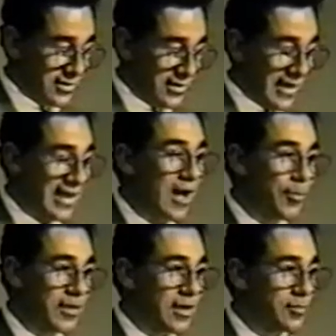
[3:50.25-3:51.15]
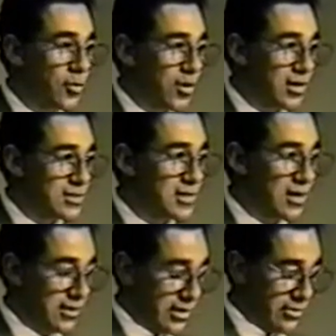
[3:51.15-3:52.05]
and helping them to work in
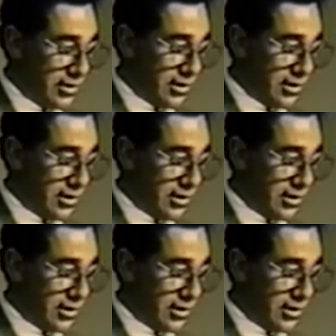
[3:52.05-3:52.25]
solidarity.